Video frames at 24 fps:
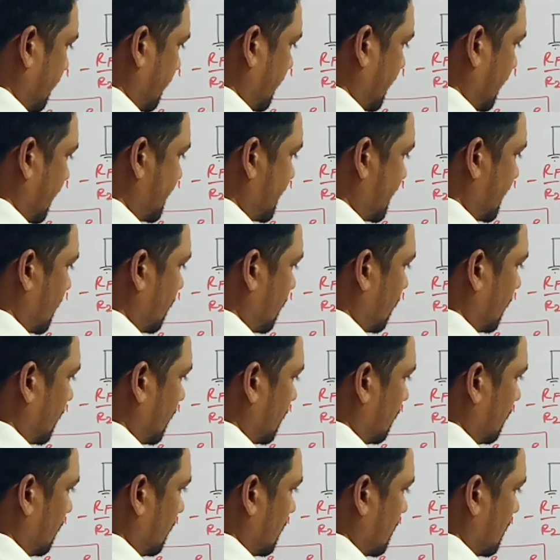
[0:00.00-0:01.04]
is equal
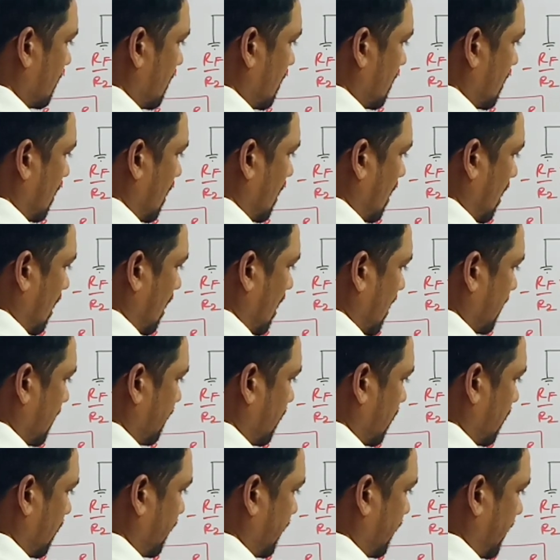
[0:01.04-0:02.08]
to half
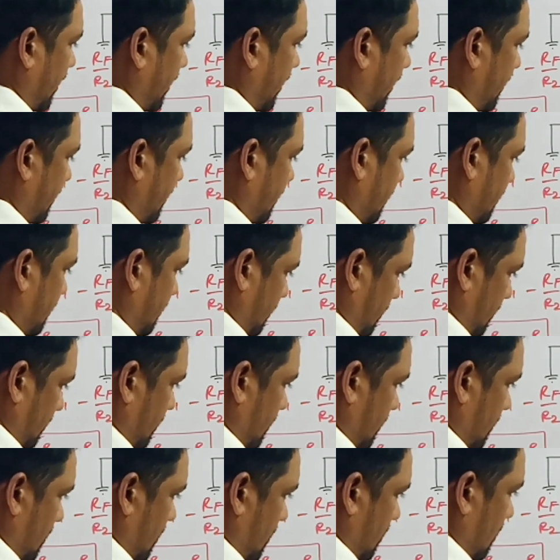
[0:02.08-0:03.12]
of R,
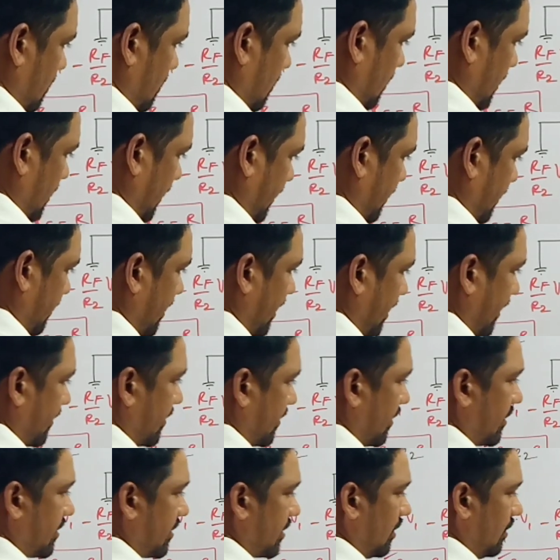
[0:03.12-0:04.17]
like
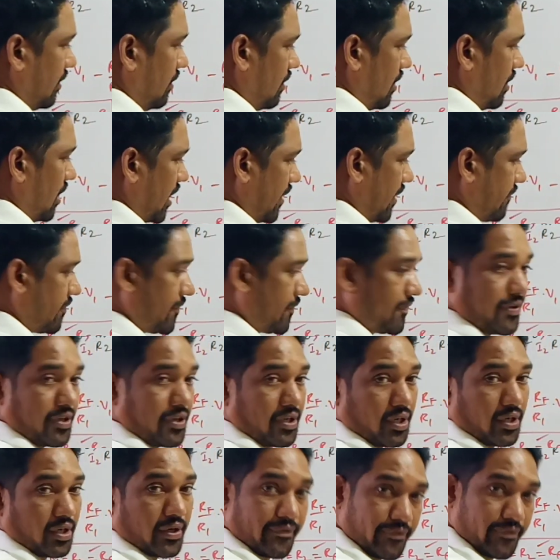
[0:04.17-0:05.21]
100k and
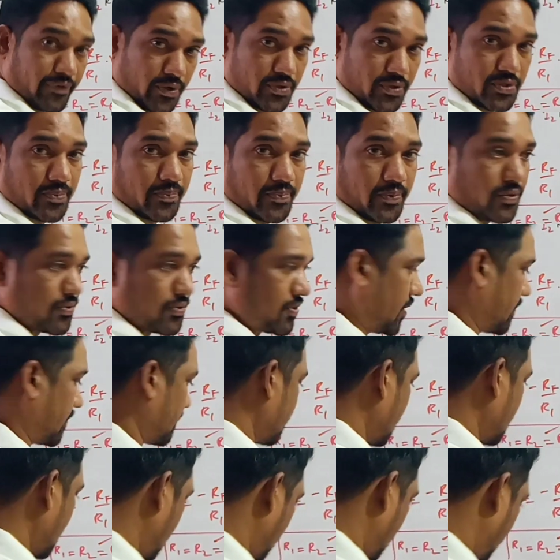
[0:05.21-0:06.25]
50k, for supposing,
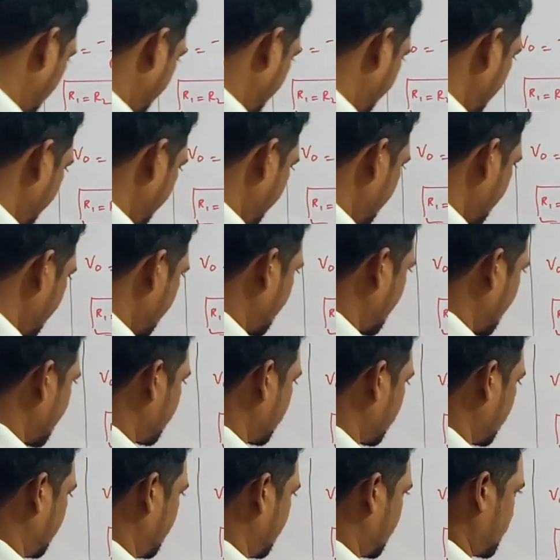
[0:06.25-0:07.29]
what may be the
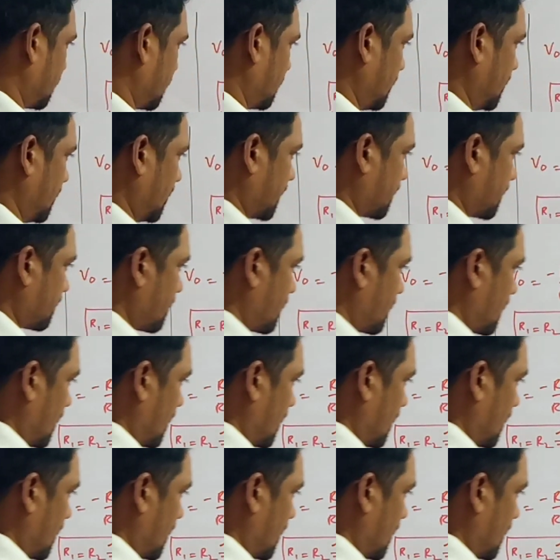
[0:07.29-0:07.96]
transformation here?